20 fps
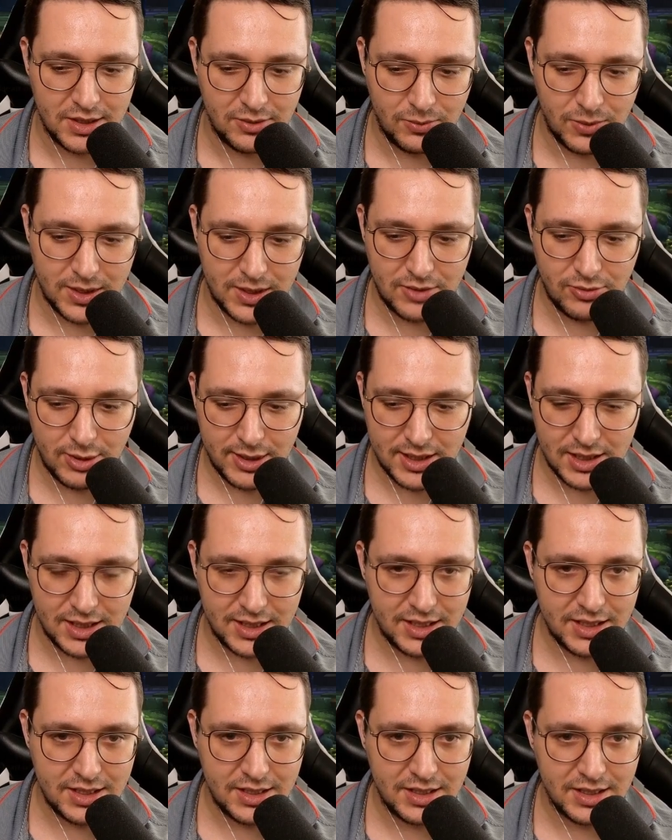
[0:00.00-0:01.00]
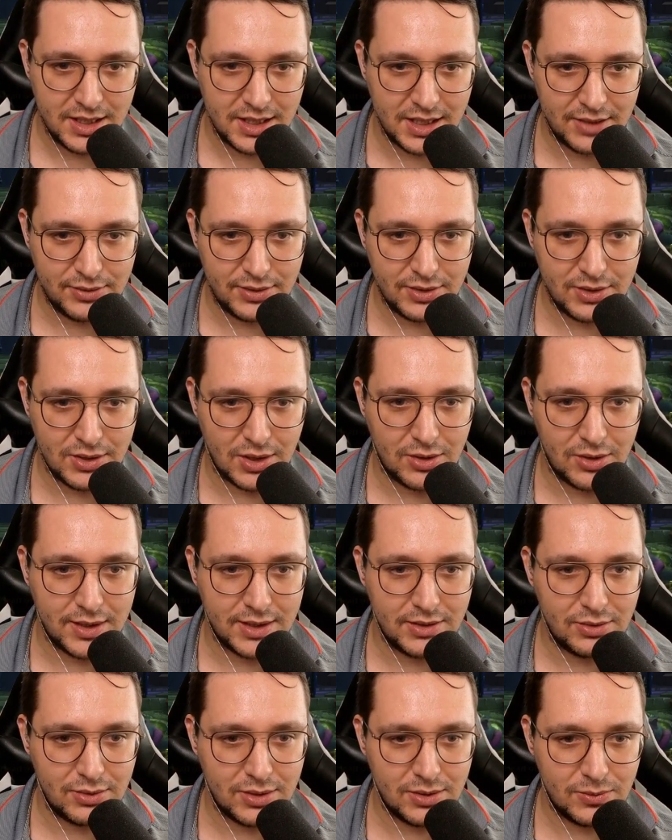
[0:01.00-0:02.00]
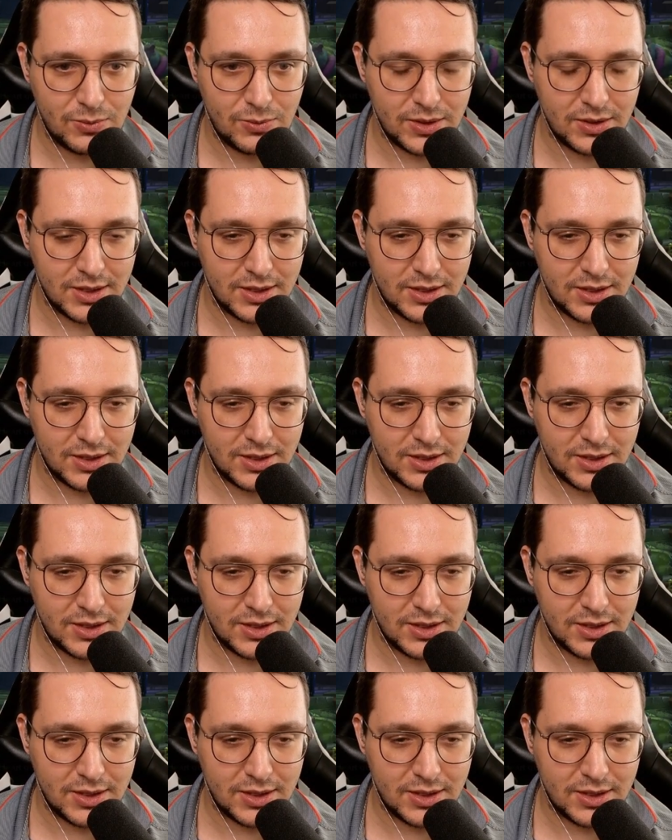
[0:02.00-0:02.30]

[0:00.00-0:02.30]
We quickly have to go into the World